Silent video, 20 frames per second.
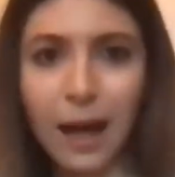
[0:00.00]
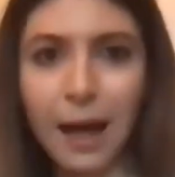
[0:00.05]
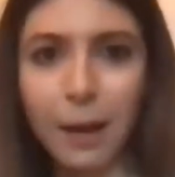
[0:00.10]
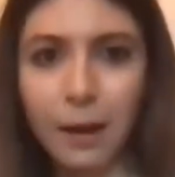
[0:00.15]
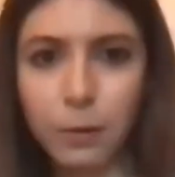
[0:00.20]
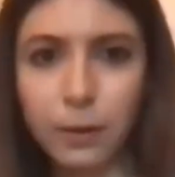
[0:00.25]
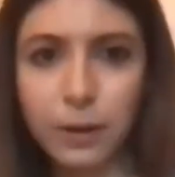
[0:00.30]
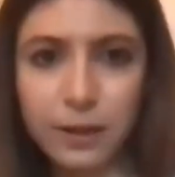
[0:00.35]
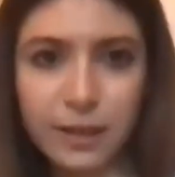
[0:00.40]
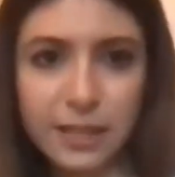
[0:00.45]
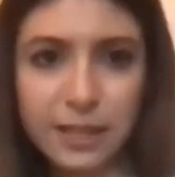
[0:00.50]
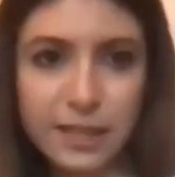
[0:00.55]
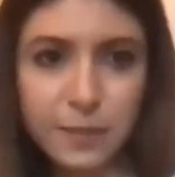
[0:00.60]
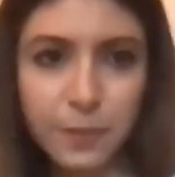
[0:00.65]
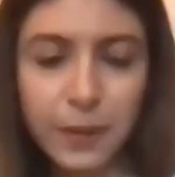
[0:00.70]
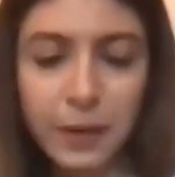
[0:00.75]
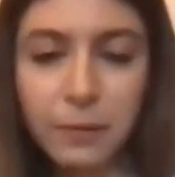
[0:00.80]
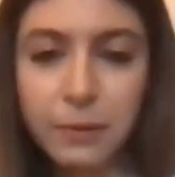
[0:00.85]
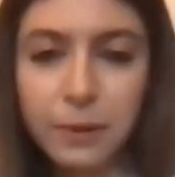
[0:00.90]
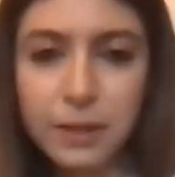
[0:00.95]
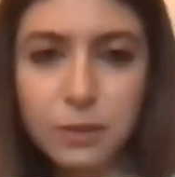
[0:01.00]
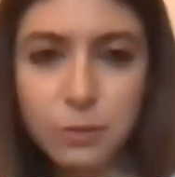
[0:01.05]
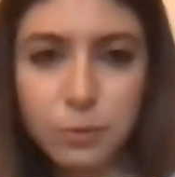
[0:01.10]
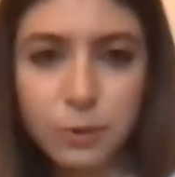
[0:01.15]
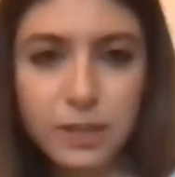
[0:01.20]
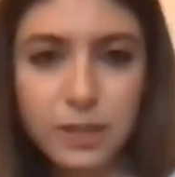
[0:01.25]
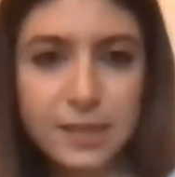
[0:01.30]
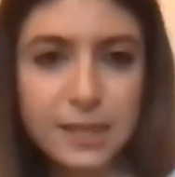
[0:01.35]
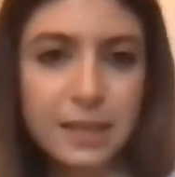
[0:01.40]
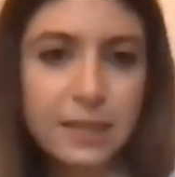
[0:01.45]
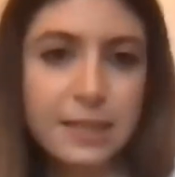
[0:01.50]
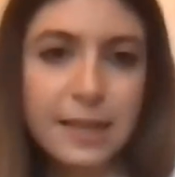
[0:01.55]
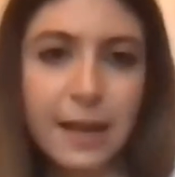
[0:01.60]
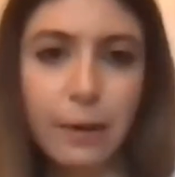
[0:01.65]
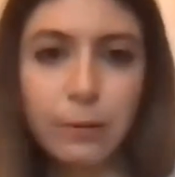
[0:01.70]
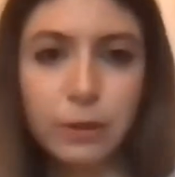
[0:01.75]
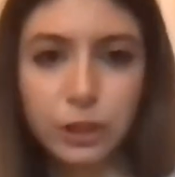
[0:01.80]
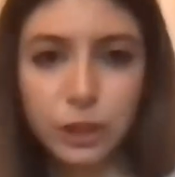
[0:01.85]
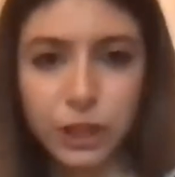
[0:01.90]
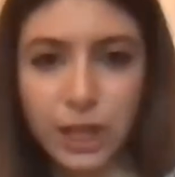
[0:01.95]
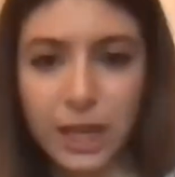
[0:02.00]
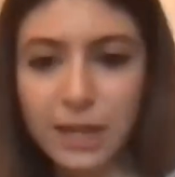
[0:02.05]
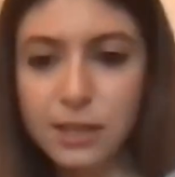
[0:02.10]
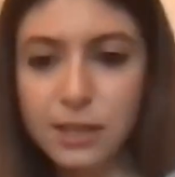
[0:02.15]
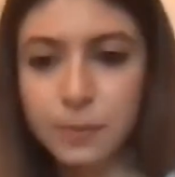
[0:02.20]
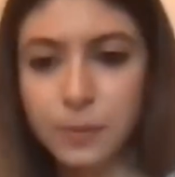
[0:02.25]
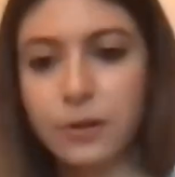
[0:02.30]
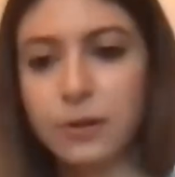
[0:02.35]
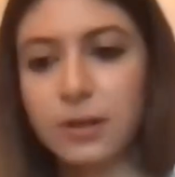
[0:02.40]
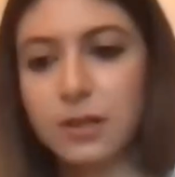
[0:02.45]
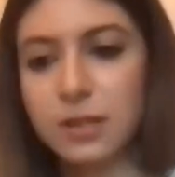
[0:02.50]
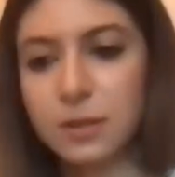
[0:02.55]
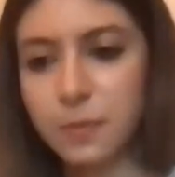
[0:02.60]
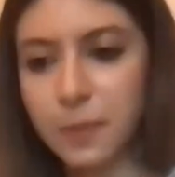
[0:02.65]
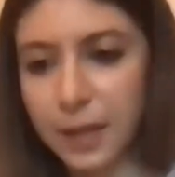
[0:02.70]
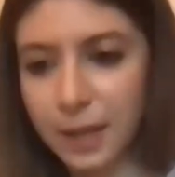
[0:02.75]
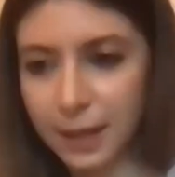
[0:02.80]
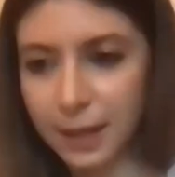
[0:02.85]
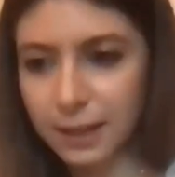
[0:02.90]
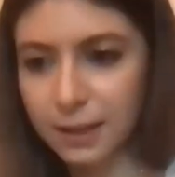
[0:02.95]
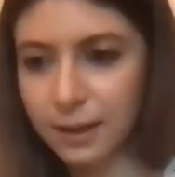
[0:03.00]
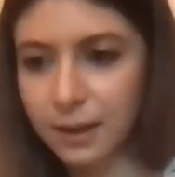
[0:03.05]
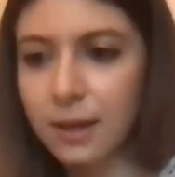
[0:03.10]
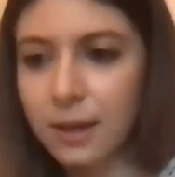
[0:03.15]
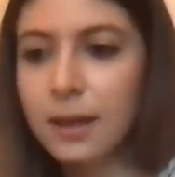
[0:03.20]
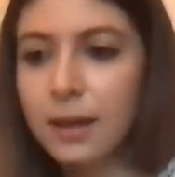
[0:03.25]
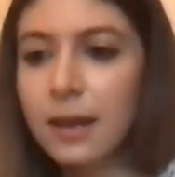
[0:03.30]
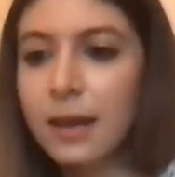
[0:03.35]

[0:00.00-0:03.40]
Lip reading: our experience with 60 Hour Shakespeare has been,